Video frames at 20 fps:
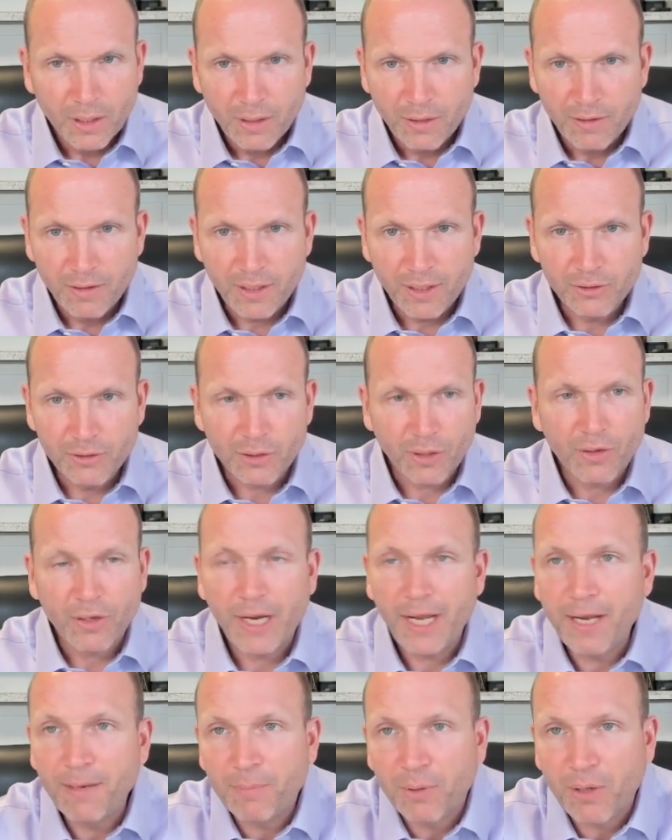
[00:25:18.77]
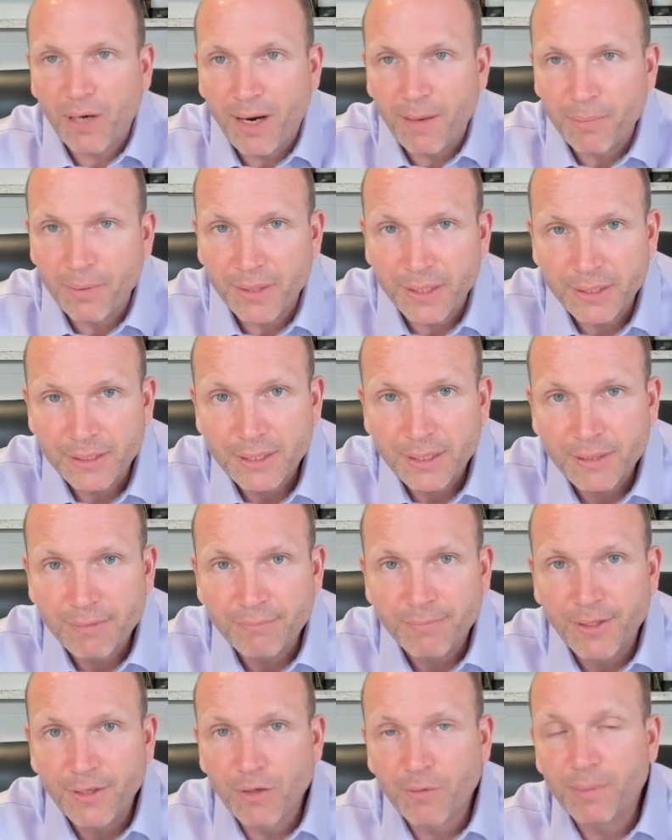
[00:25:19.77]
These are A properties.
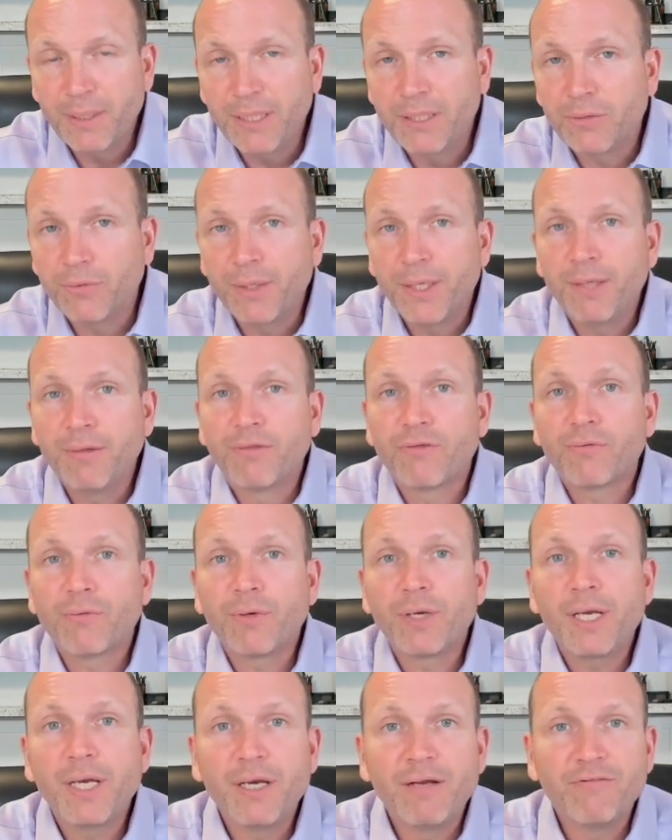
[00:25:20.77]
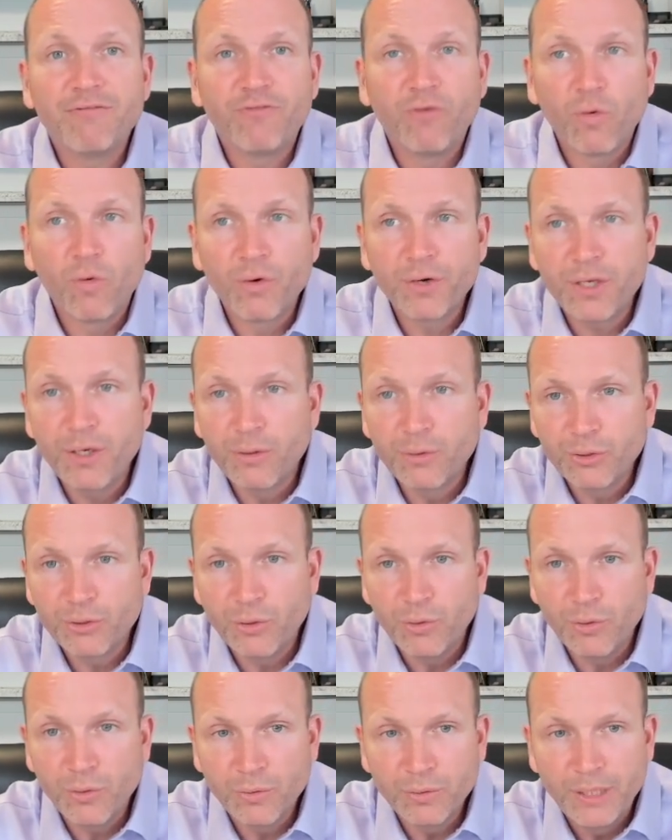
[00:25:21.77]
They're between 3 and 4 years
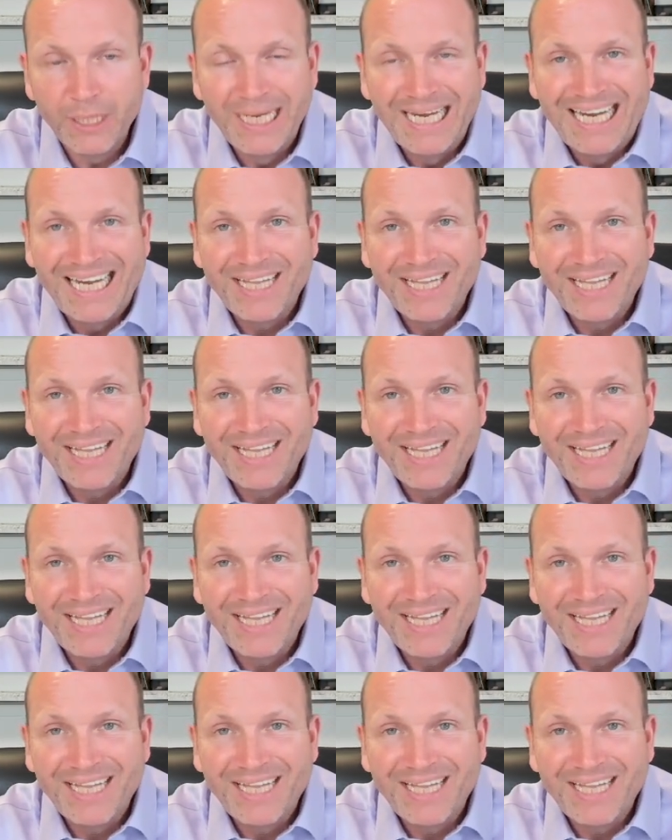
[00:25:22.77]
old.